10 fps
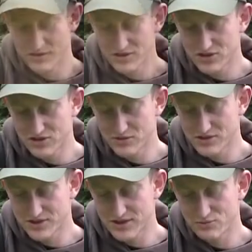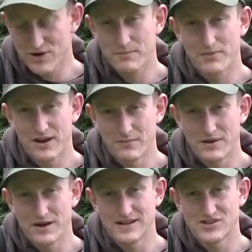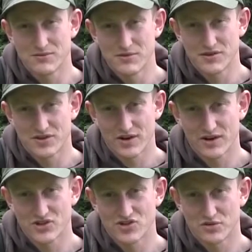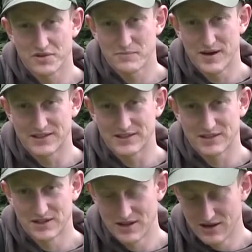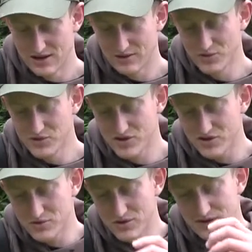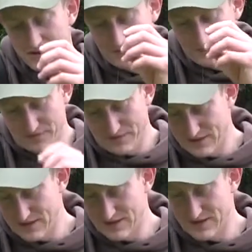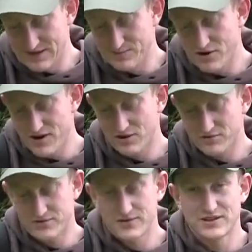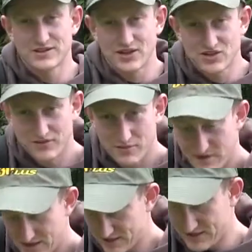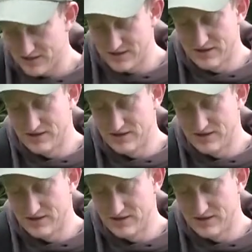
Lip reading: what I'm going to do is I'm going to wrap them in some of the Tiger Nut and Toffee paste. And all you do is break off a section of your paste,